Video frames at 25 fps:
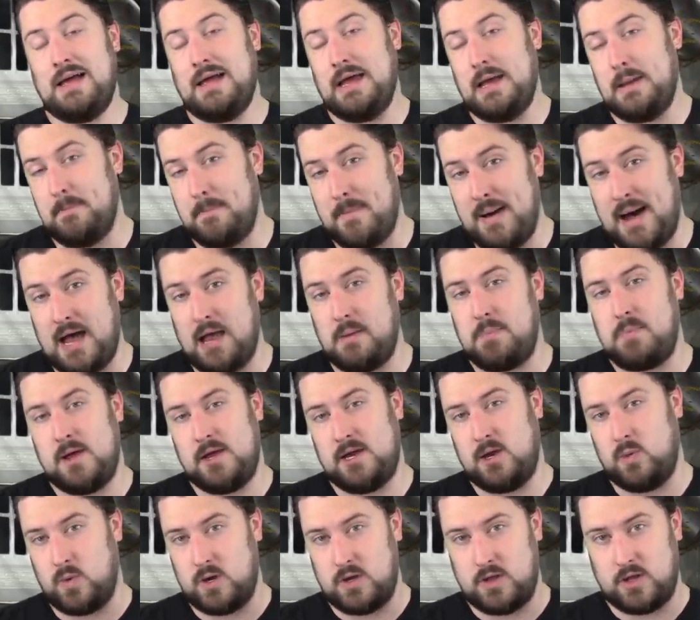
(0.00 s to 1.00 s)
in my
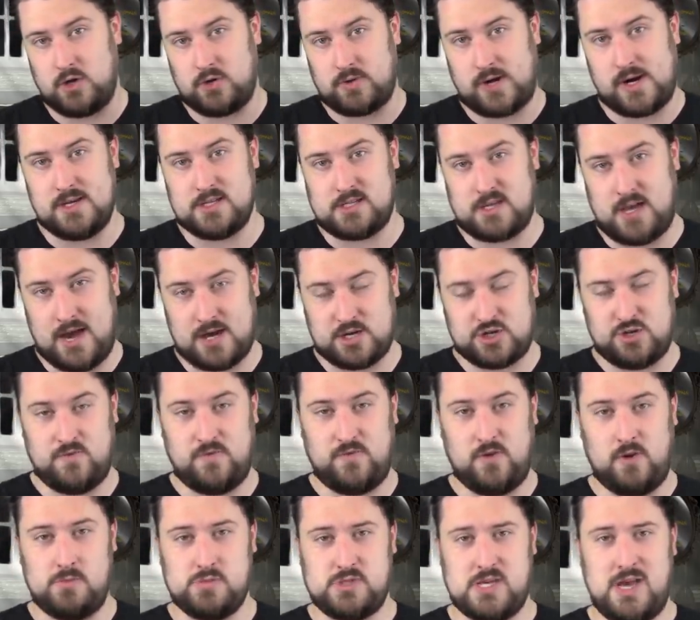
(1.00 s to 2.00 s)
opinion, one of the greatest action
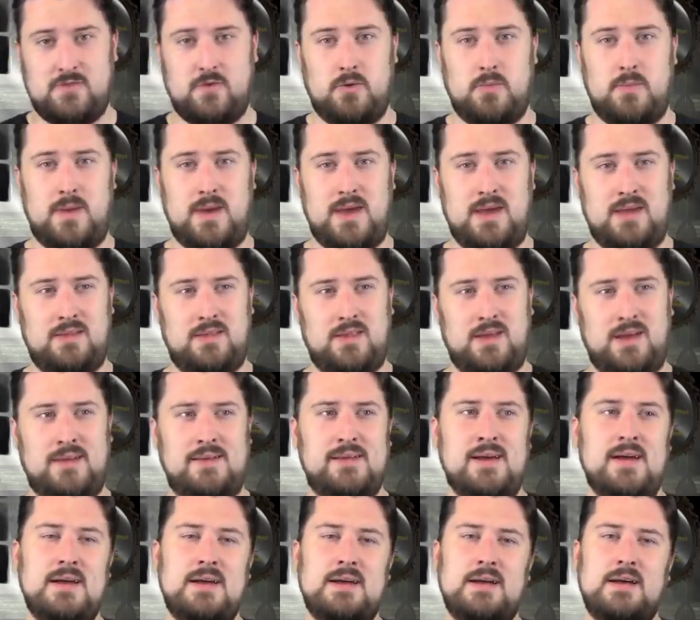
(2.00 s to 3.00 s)
films ever made, that